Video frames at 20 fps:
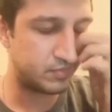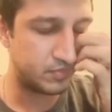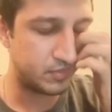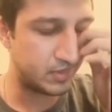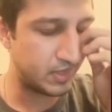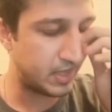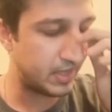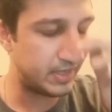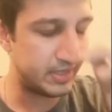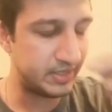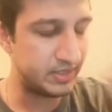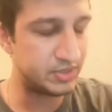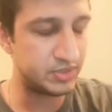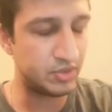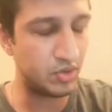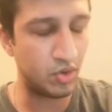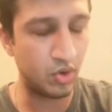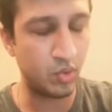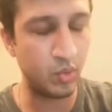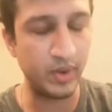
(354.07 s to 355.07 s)
There is
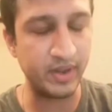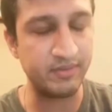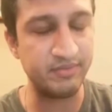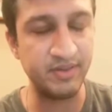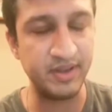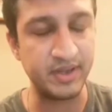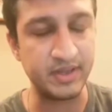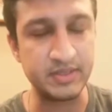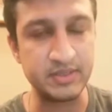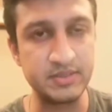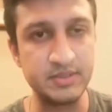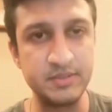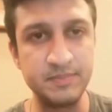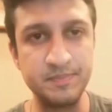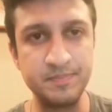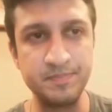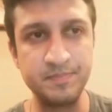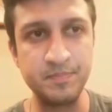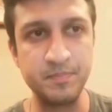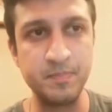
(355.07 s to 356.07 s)
no quick fix,
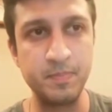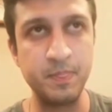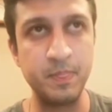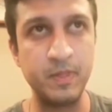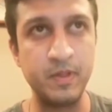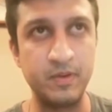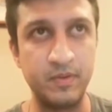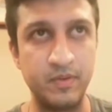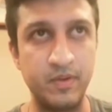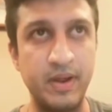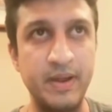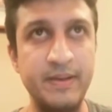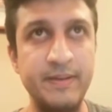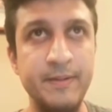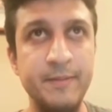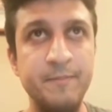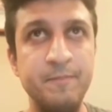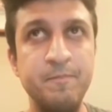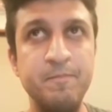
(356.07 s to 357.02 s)
right?